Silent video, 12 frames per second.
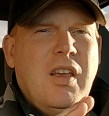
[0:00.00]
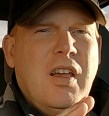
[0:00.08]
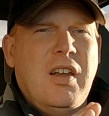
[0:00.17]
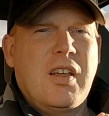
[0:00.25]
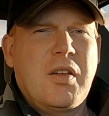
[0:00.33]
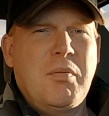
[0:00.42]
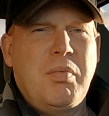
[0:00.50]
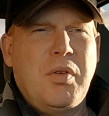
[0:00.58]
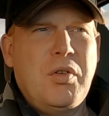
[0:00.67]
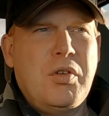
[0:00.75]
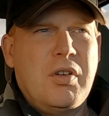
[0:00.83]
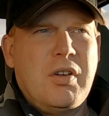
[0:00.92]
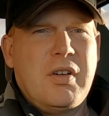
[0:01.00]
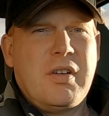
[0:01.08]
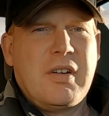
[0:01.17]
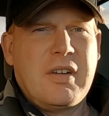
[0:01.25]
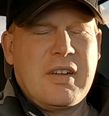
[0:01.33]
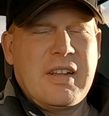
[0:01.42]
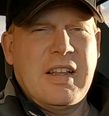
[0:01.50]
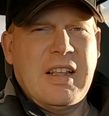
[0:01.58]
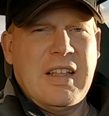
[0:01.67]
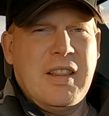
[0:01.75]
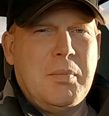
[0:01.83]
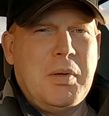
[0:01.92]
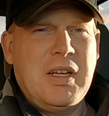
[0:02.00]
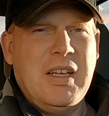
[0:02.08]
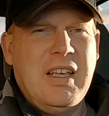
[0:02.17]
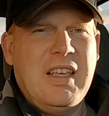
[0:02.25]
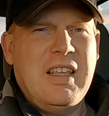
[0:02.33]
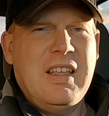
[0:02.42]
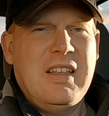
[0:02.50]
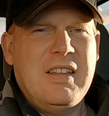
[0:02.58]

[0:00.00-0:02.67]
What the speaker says: and a computer on the bike.